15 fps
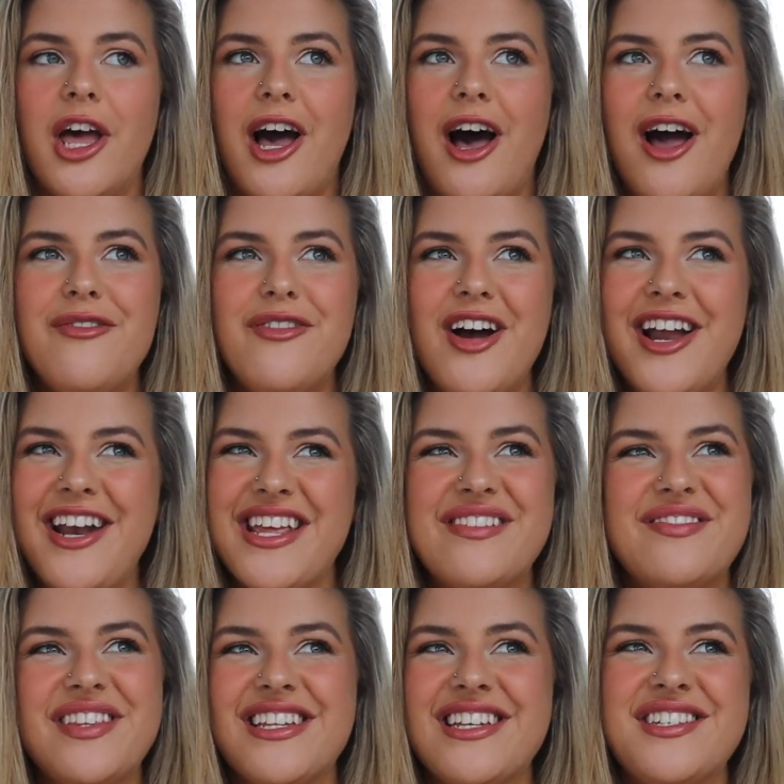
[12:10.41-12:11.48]
I find
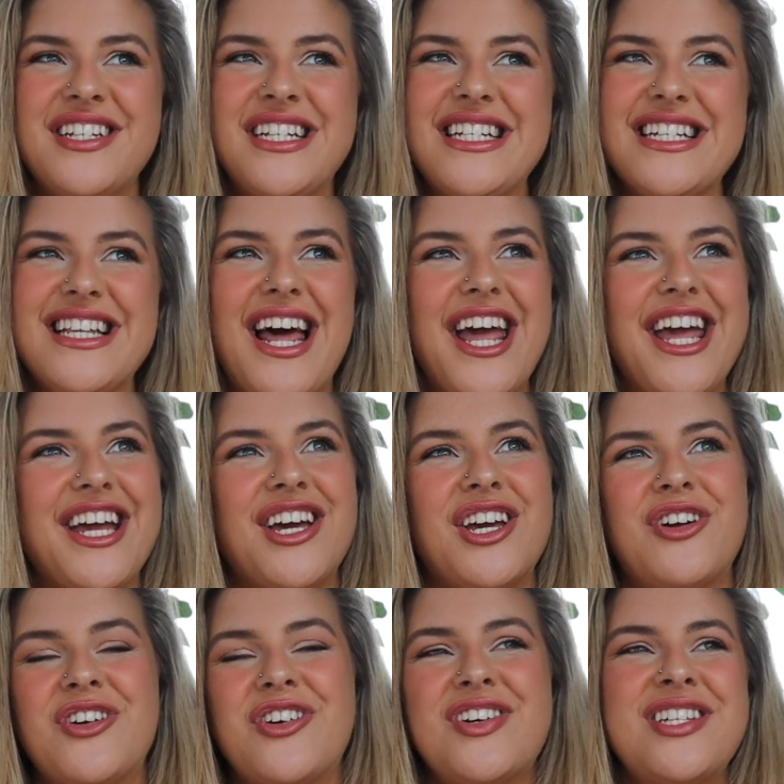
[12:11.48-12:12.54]
even listening to
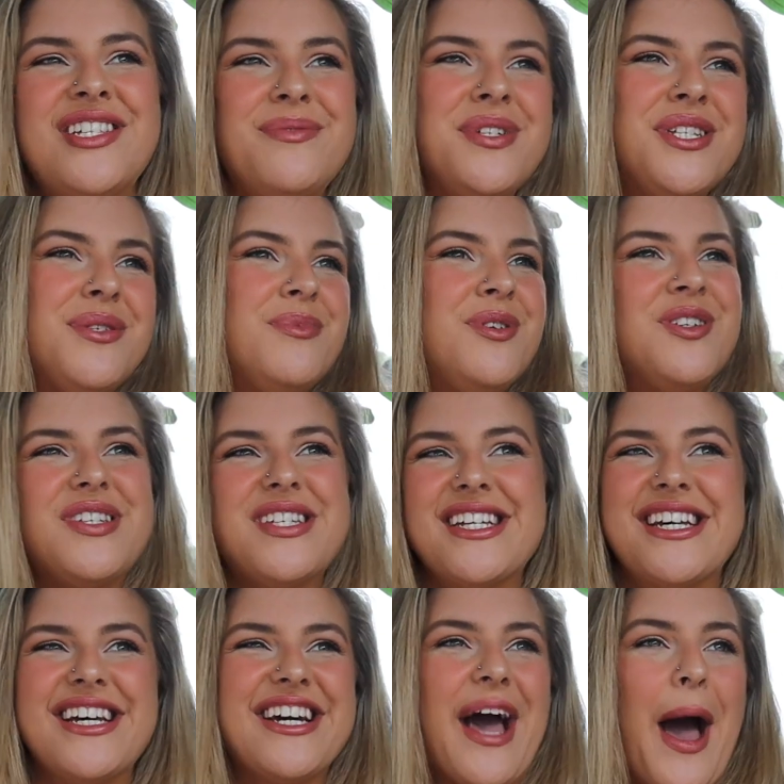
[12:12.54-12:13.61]
like Christmas
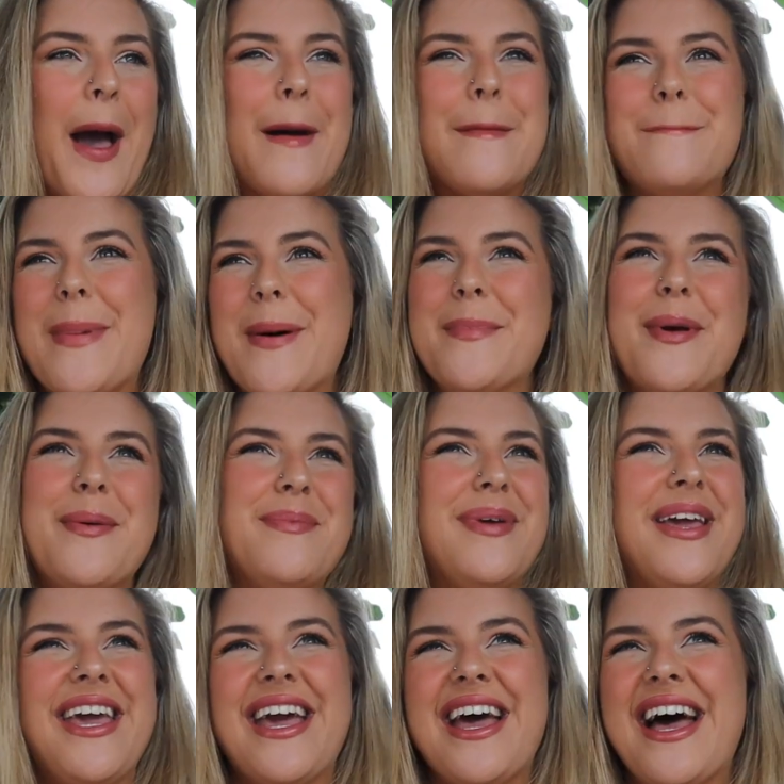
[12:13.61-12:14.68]
music, Mamma
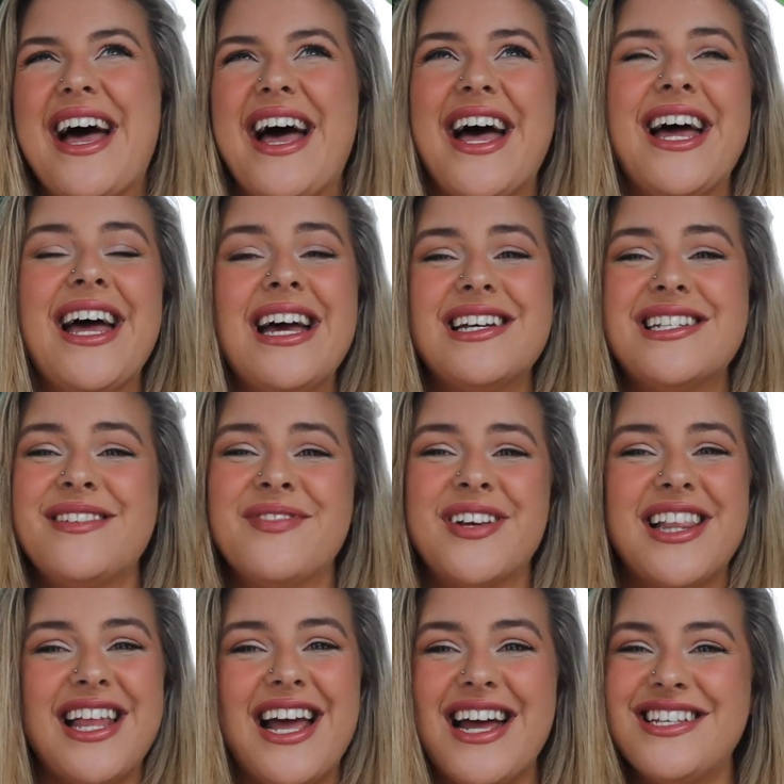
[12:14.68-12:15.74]
Mia, some
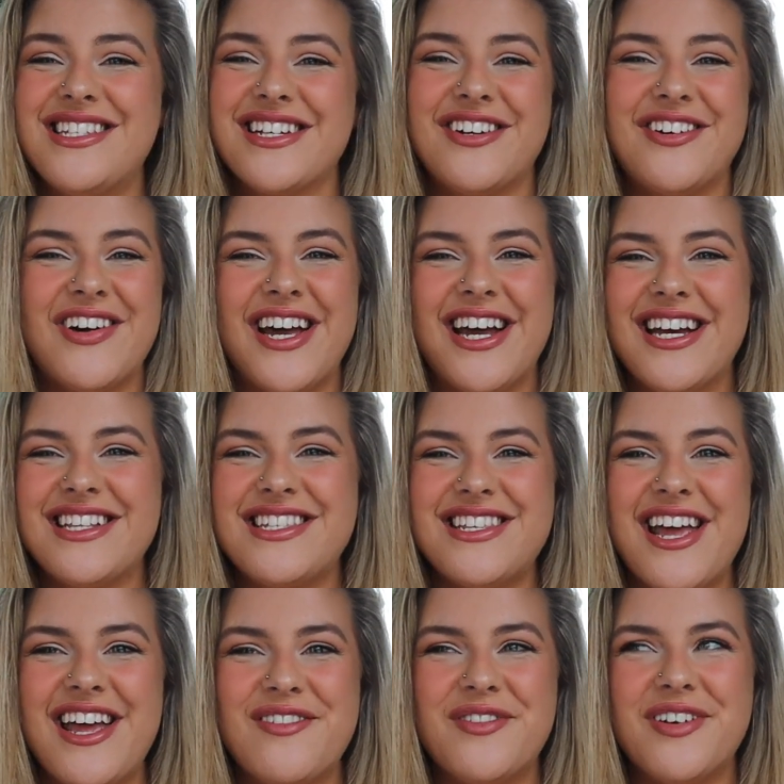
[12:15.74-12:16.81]
classical hits,
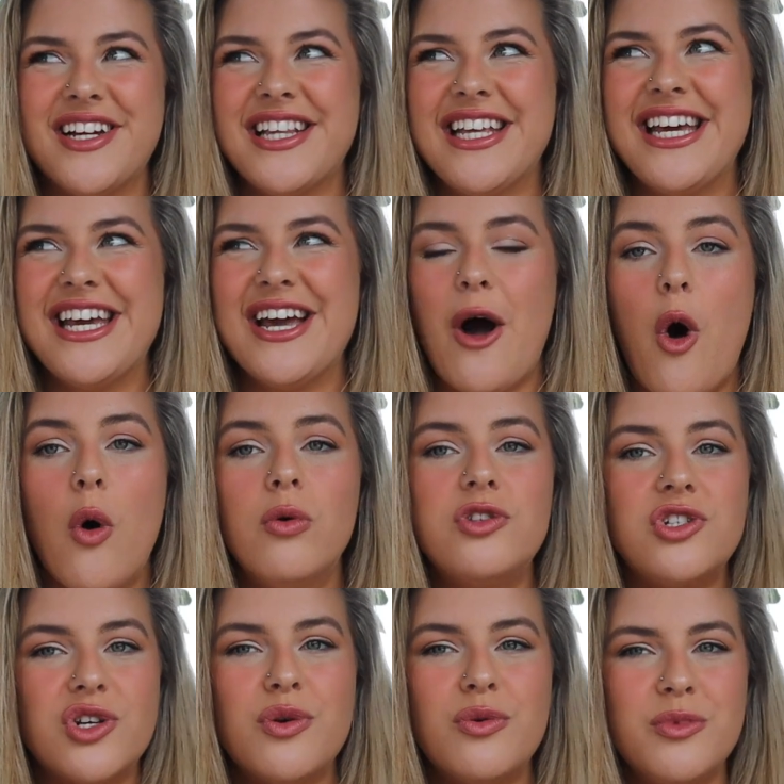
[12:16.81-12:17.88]
and really old
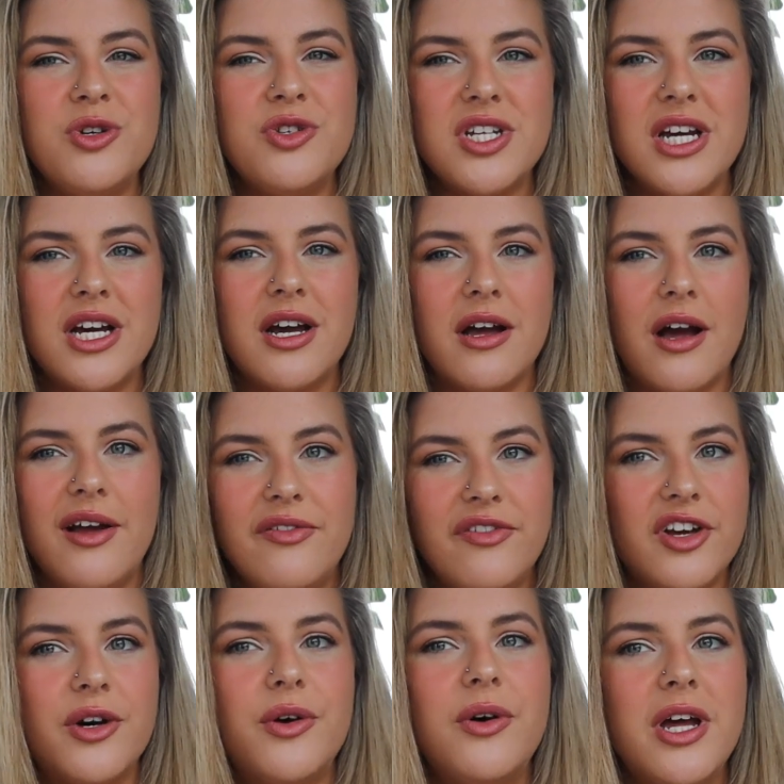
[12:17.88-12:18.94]
school music, I
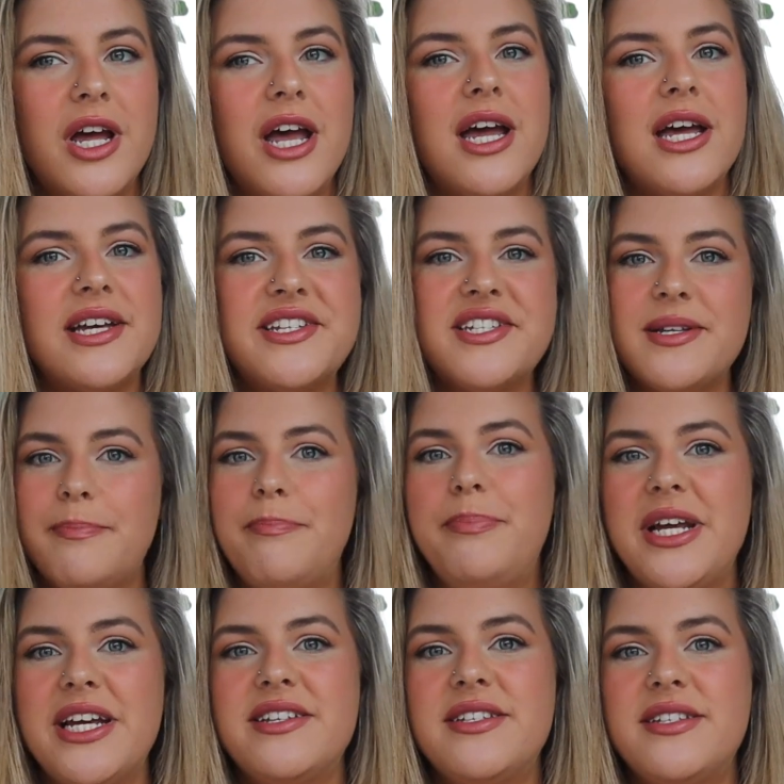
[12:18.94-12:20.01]
feel, is the
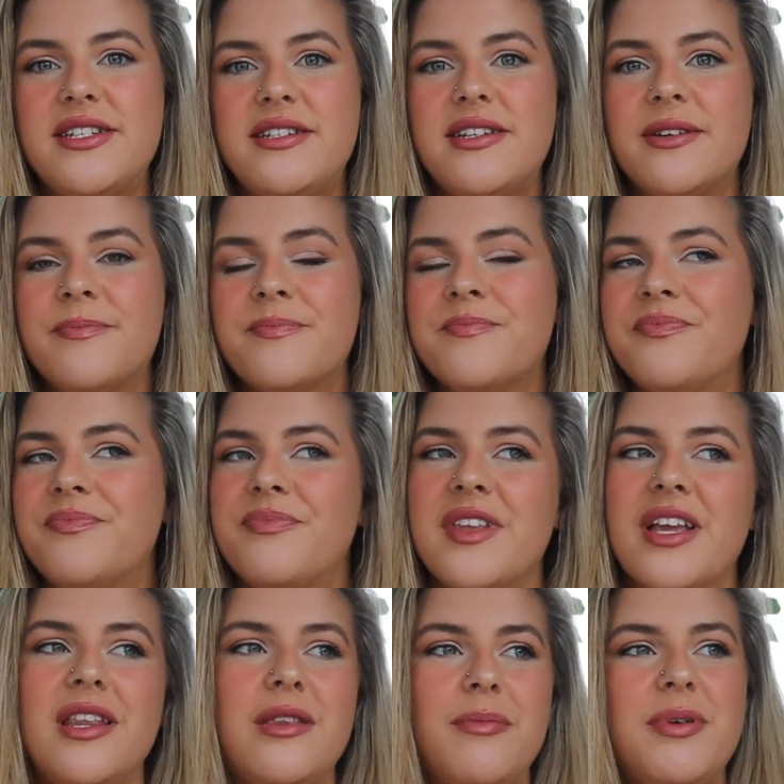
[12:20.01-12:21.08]
best
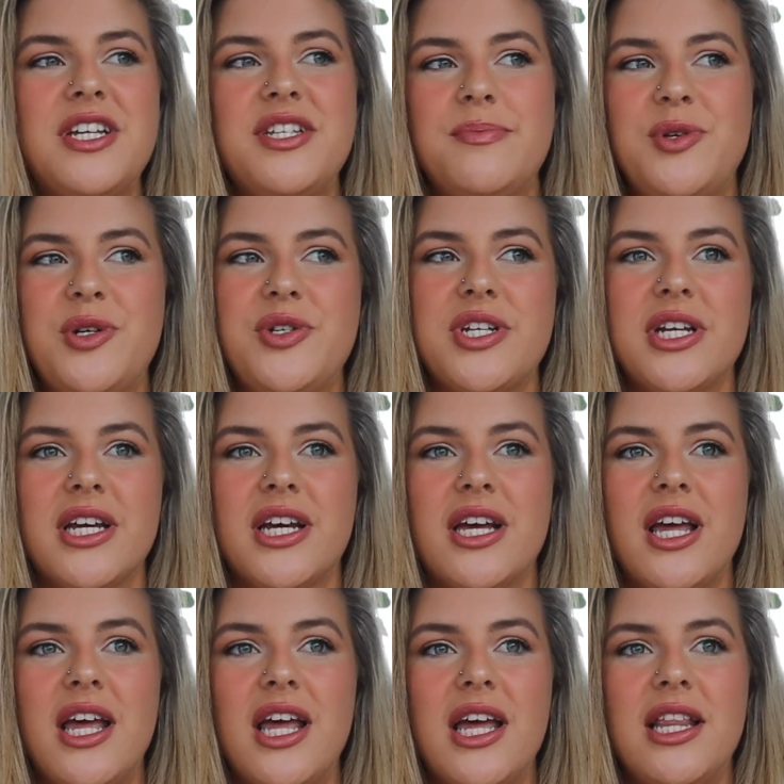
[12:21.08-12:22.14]
music.
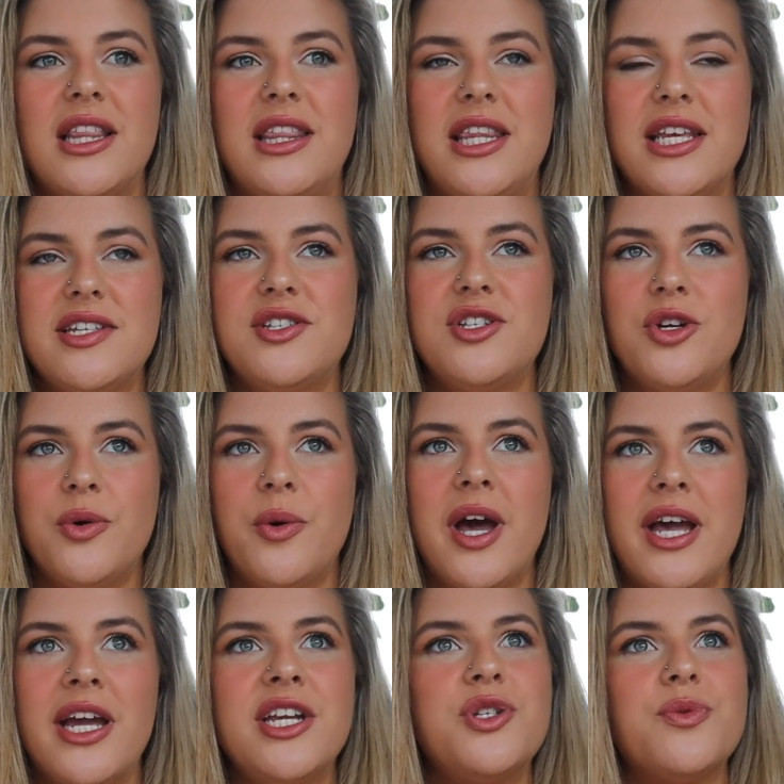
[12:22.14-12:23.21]
This new
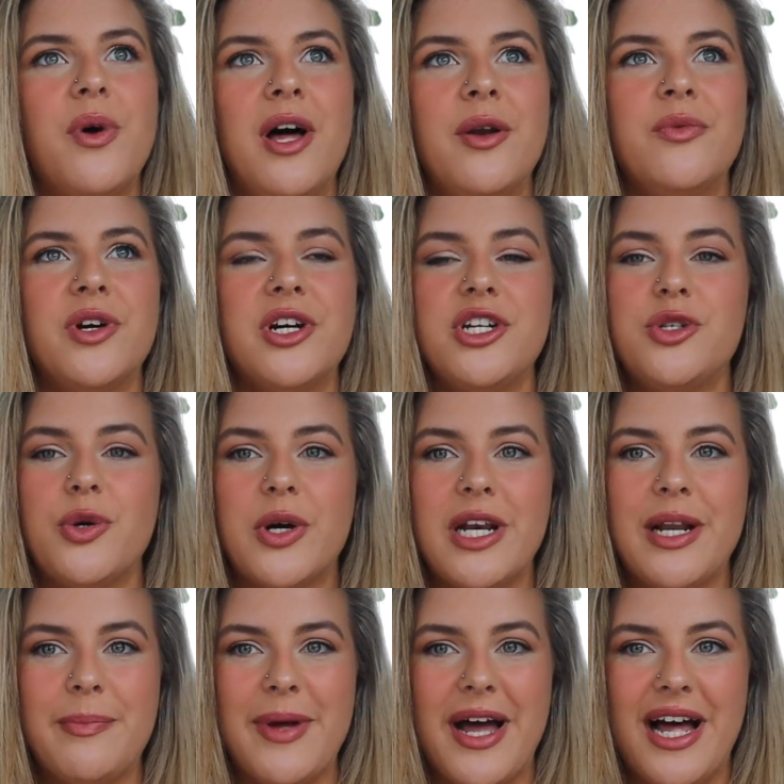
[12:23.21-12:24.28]
age one where it's
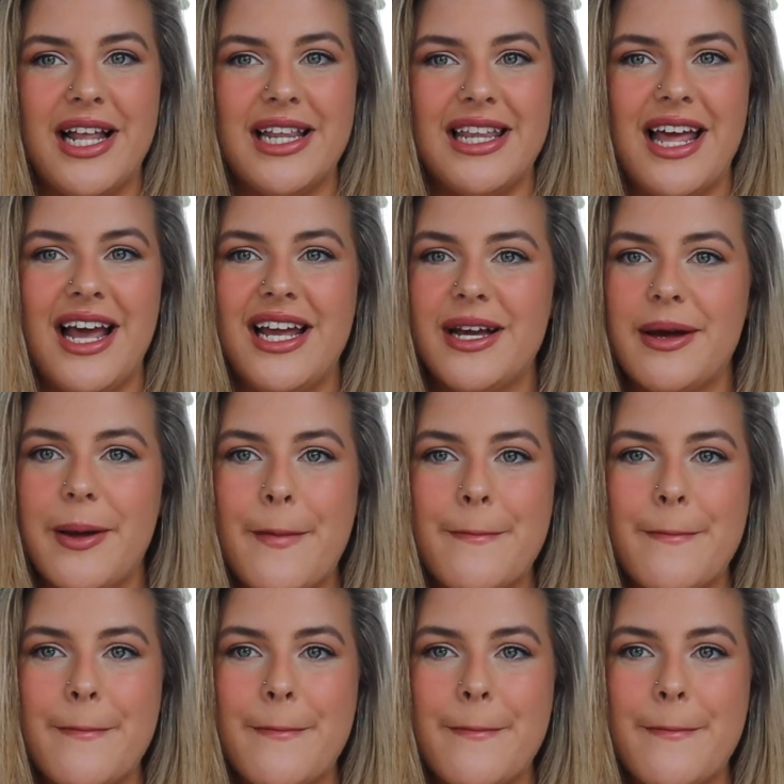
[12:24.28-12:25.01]
talking about like